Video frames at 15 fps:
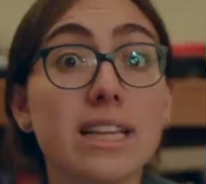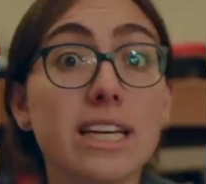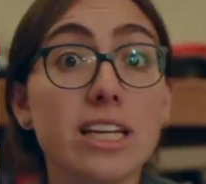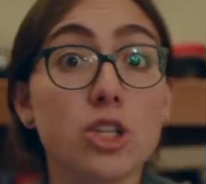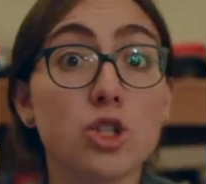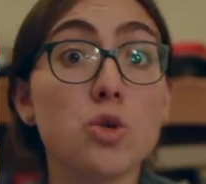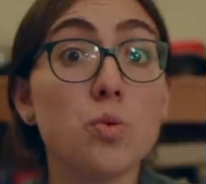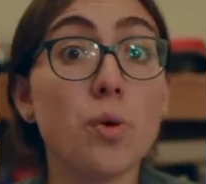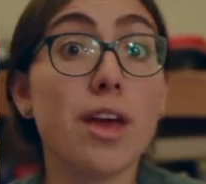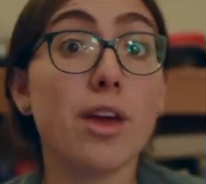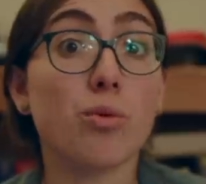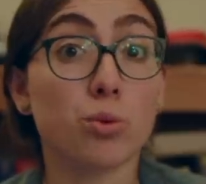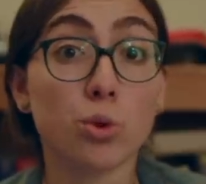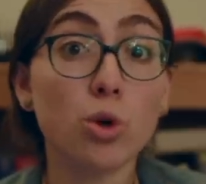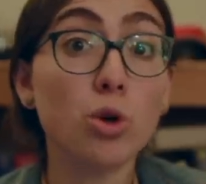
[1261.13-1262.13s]
it could lead
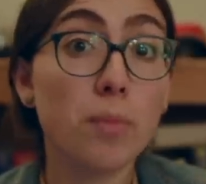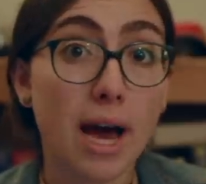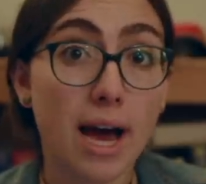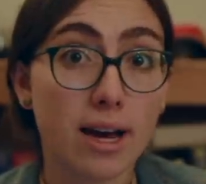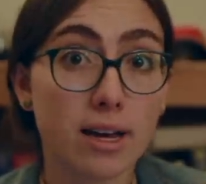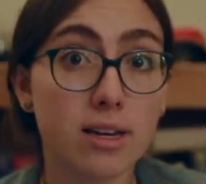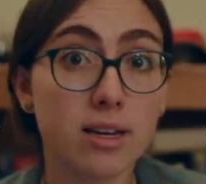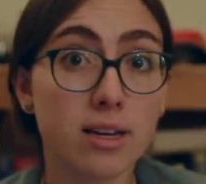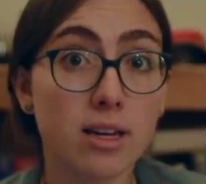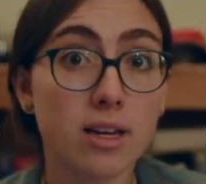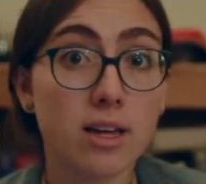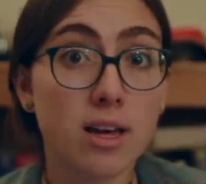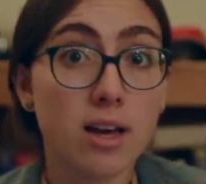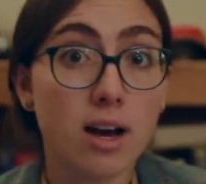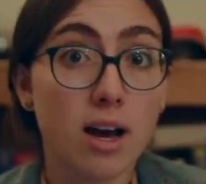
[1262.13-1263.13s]
to a rollback
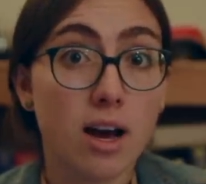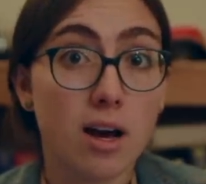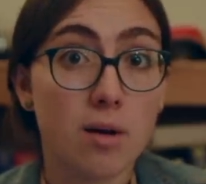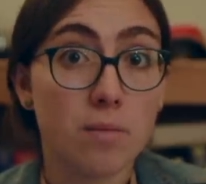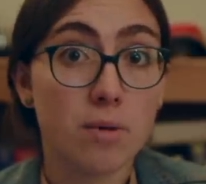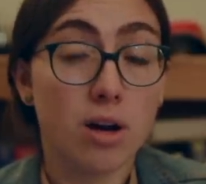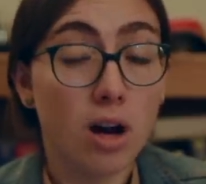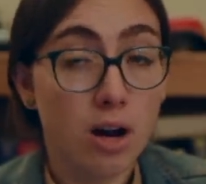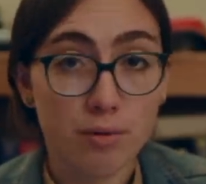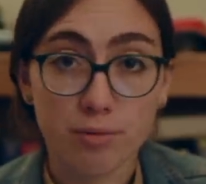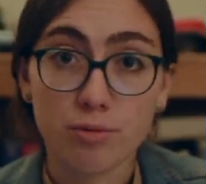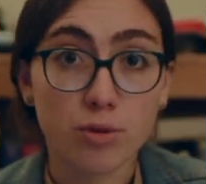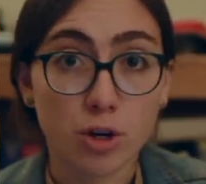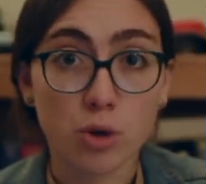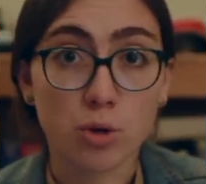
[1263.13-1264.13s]
um,
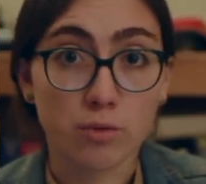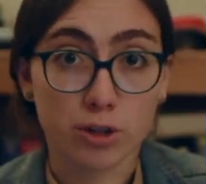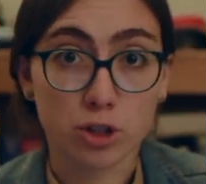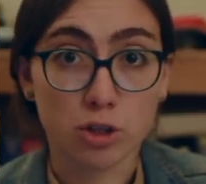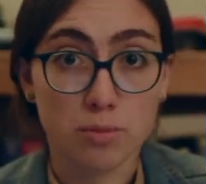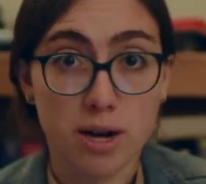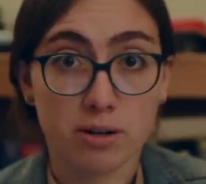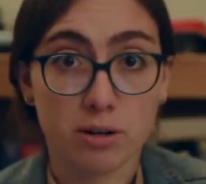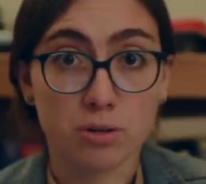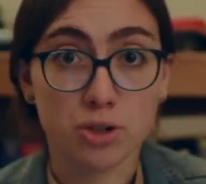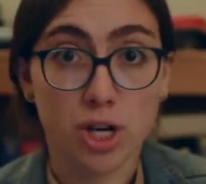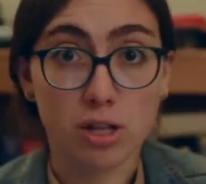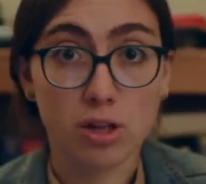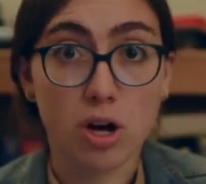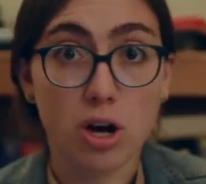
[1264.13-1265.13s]
of a universal
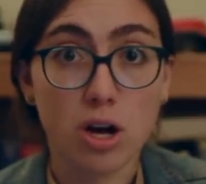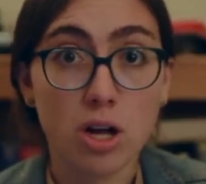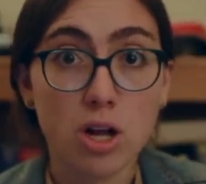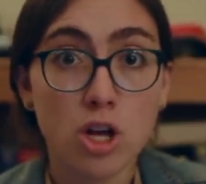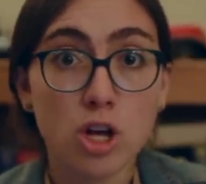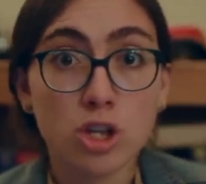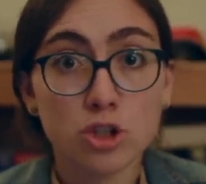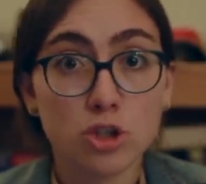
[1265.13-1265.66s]
background check law.